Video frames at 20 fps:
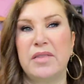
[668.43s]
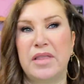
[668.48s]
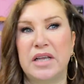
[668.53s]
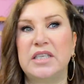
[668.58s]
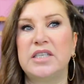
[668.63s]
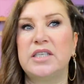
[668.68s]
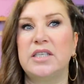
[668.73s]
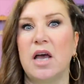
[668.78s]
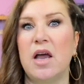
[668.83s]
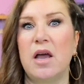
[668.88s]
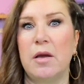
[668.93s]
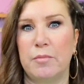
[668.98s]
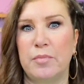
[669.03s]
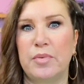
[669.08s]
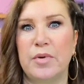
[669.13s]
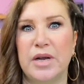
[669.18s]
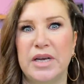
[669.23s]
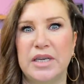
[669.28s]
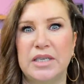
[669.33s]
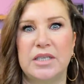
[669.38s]
There's certain
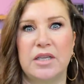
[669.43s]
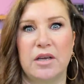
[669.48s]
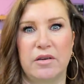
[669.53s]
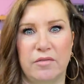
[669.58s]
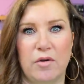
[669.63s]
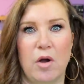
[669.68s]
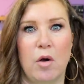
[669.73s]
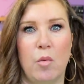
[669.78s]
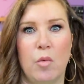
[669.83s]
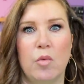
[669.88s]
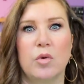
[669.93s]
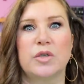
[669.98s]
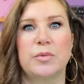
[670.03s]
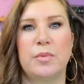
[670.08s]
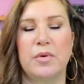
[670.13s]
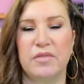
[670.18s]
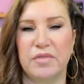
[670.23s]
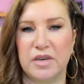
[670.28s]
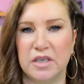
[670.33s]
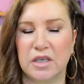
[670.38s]
breeds that have got
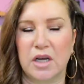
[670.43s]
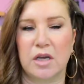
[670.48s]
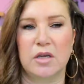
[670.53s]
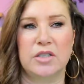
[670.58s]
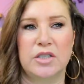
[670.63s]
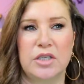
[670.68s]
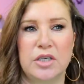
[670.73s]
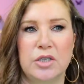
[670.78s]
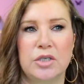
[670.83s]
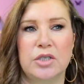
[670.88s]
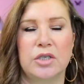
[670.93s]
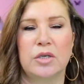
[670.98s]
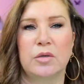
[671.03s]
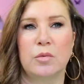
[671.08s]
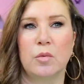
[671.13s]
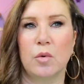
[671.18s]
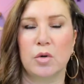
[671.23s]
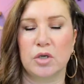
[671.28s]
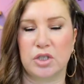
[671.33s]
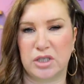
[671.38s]
waterproof undercoats that you
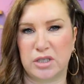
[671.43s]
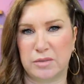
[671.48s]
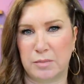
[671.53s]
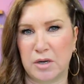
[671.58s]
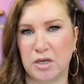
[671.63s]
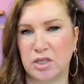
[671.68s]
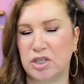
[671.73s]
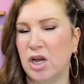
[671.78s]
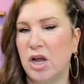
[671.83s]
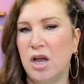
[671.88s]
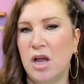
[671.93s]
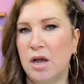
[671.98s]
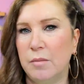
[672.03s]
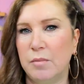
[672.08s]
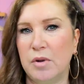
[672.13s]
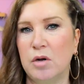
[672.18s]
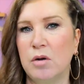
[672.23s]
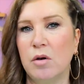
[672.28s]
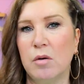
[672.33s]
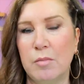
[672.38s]
shouldn't wash as much,
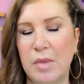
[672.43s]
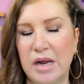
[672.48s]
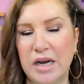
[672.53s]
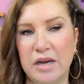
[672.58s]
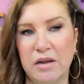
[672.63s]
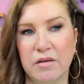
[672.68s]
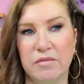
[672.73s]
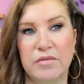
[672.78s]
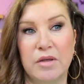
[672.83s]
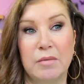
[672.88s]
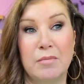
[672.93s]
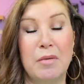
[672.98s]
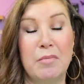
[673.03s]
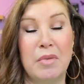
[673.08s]
but not many of them.